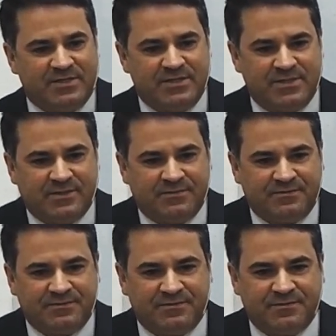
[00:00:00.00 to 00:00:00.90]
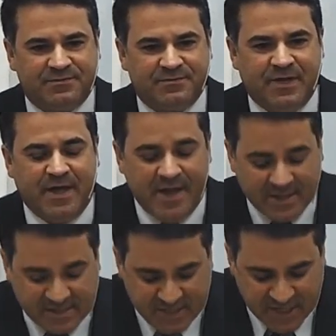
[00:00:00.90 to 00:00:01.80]
but continue to have
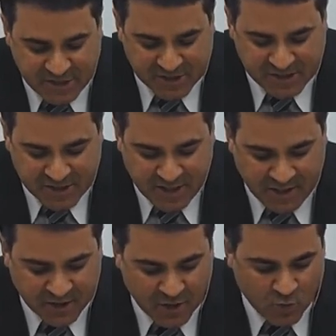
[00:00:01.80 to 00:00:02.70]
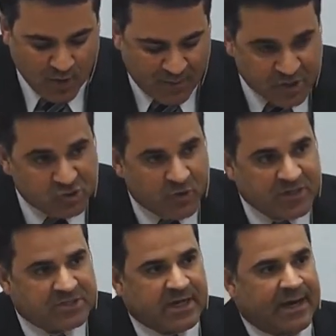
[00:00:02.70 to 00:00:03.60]
peace there
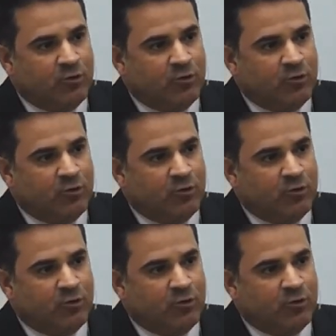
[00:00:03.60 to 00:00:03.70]
is